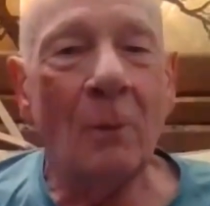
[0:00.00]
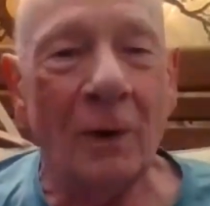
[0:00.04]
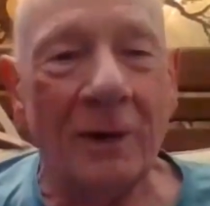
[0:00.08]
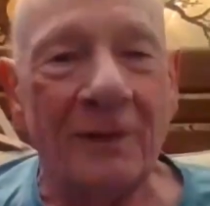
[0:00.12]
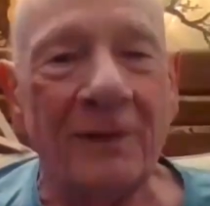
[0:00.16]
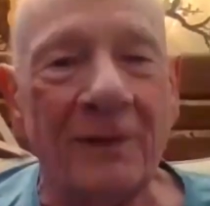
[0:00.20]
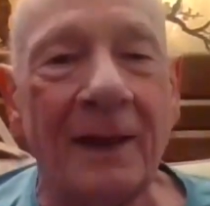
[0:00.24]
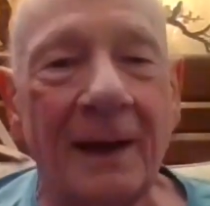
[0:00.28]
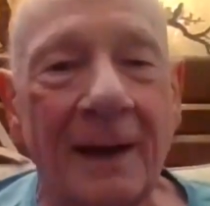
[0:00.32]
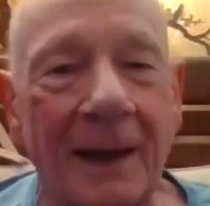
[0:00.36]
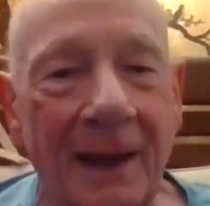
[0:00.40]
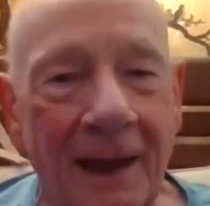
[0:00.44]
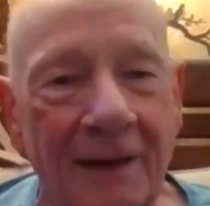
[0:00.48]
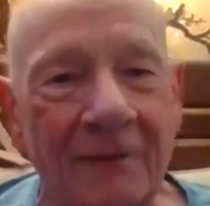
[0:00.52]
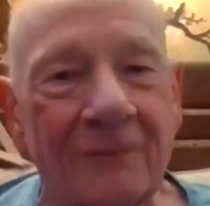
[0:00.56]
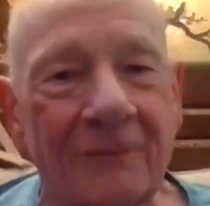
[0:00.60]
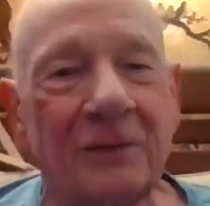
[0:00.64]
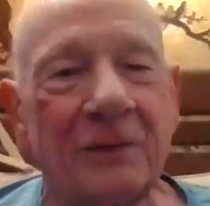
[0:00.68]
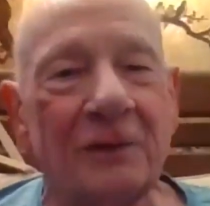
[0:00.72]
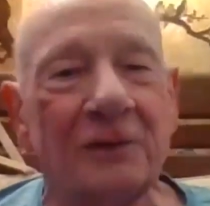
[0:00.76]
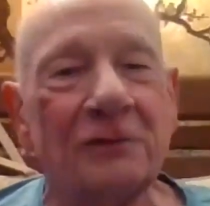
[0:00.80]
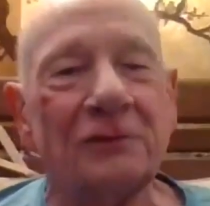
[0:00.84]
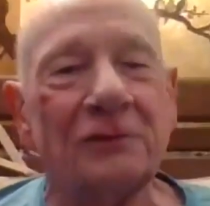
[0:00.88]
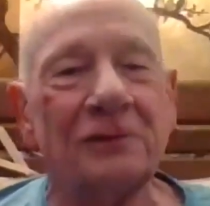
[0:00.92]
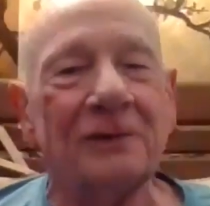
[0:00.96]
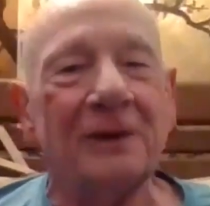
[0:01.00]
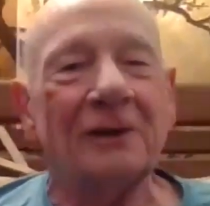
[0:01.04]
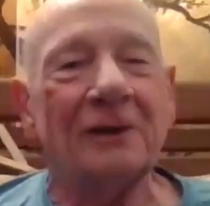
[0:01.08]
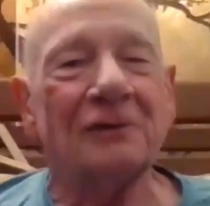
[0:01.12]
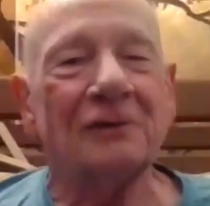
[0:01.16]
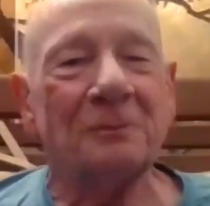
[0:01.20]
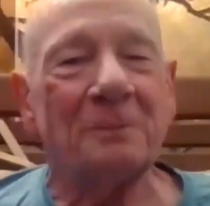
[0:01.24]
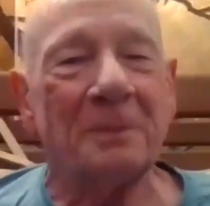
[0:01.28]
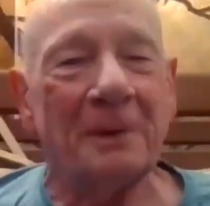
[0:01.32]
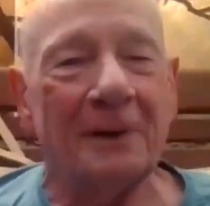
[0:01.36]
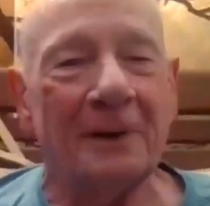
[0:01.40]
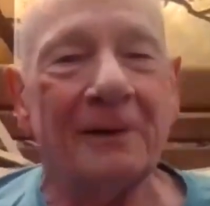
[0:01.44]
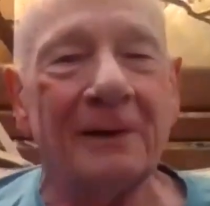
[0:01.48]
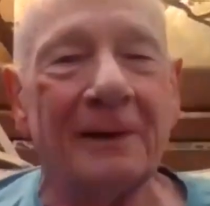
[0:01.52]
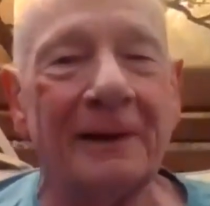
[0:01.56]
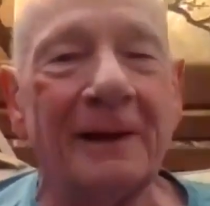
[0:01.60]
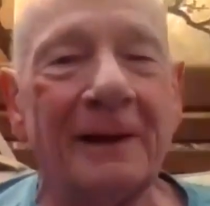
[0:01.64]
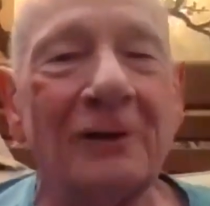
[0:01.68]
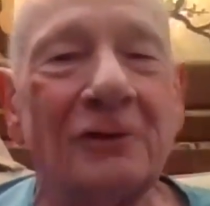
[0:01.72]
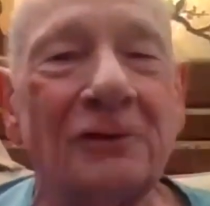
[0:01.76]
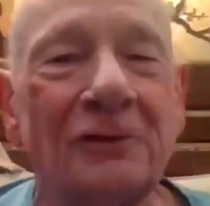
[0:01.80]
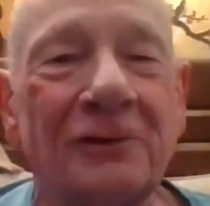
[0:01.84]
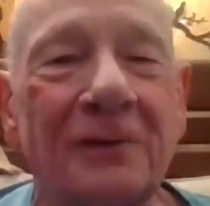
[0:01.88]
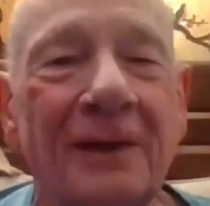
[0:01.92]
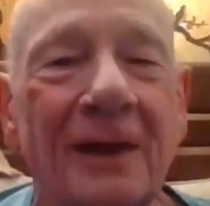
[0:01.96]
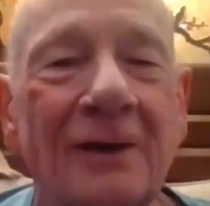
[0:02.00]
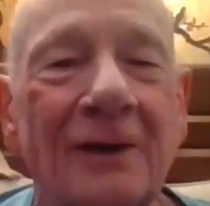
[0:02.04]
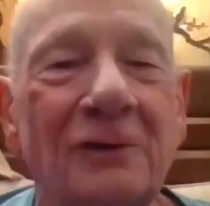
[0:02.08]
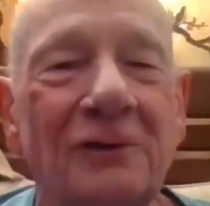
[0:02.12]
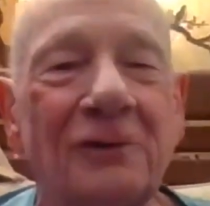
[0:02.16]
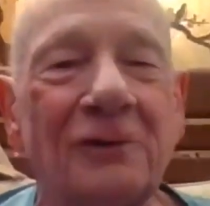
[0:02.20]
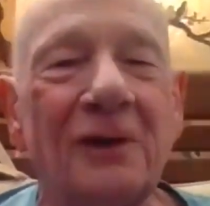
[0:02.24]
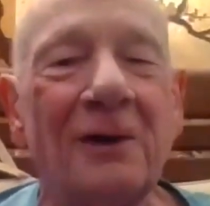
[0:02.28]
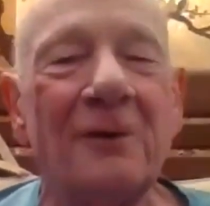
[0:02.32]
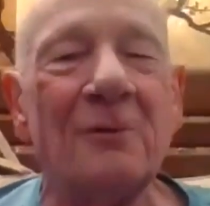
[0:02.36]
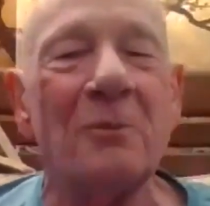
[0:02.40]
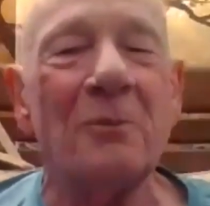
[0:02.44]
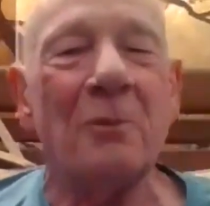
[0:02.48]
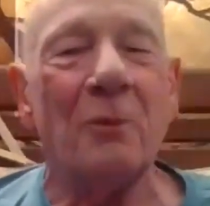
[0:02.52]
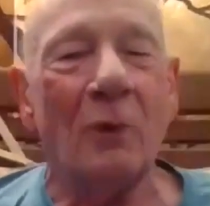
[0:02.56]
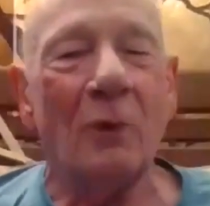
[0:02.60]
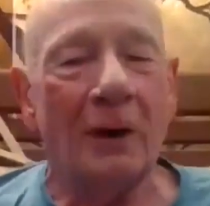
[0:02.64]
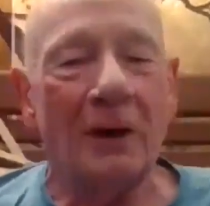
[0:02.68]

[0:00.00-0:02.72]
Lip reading: when they have this experience, they say,